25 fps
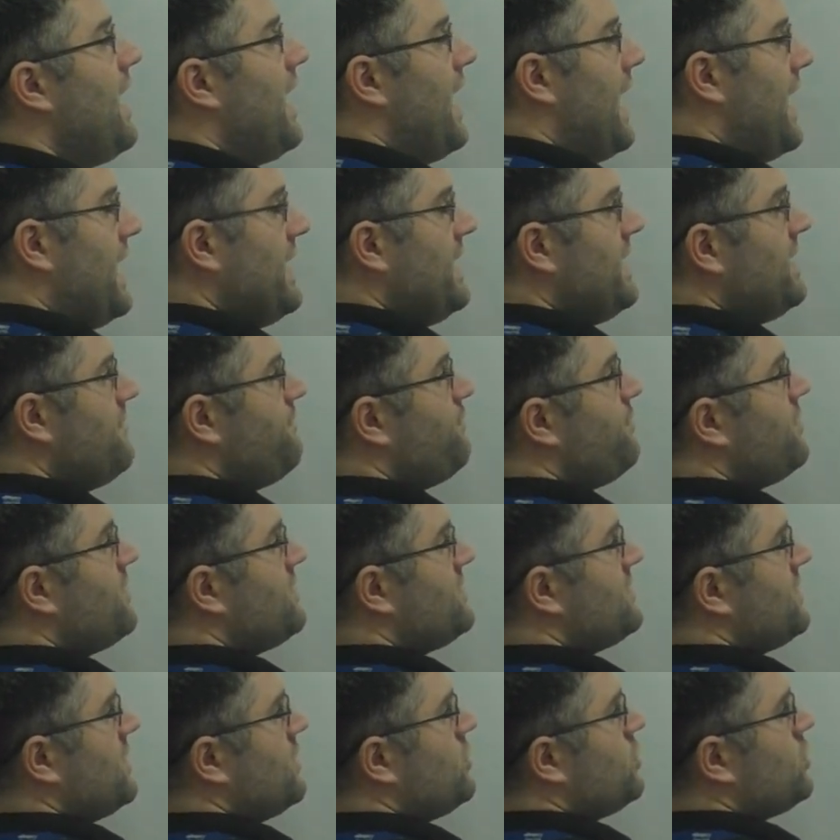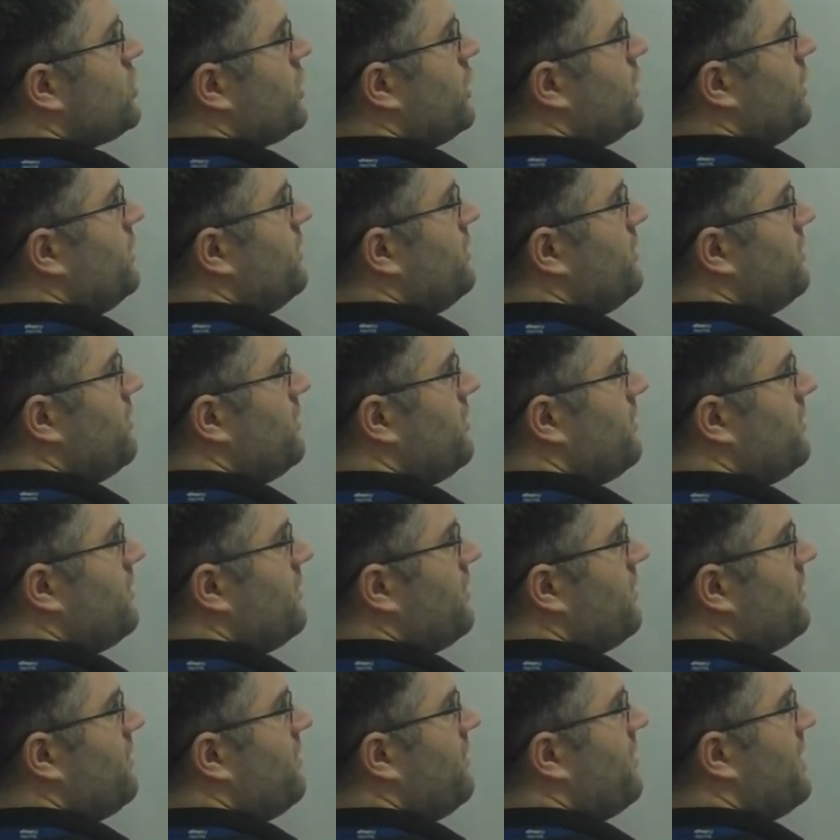any position
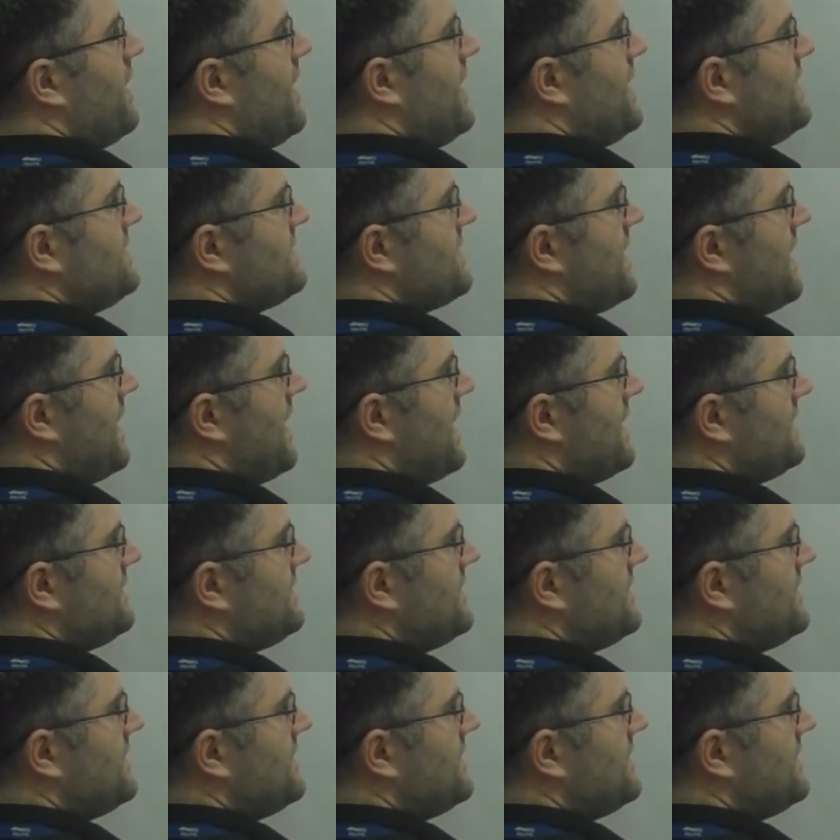that is at a